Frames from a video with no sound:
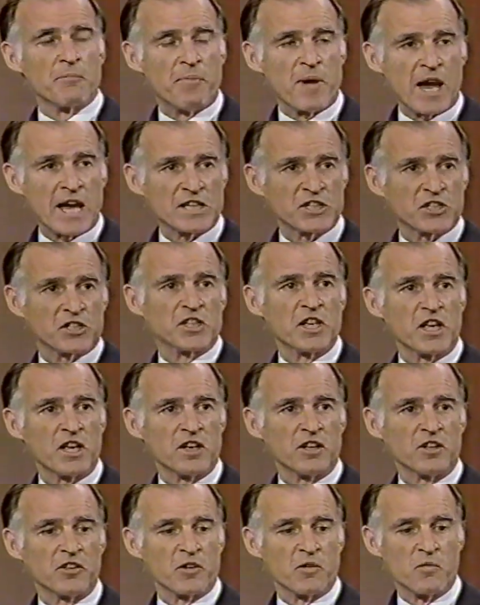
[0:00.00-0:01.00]
the
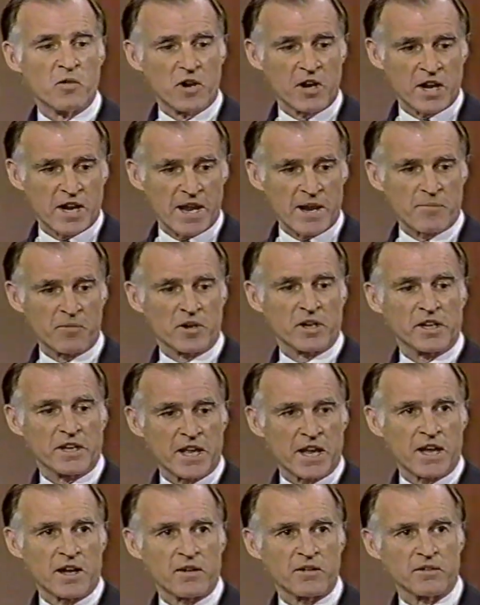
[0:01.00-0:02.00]
Bastille that we're hammering
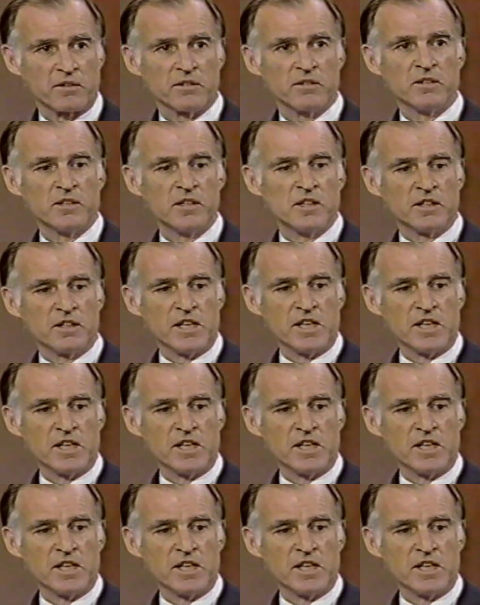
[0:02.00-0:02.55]
that's down. That's true.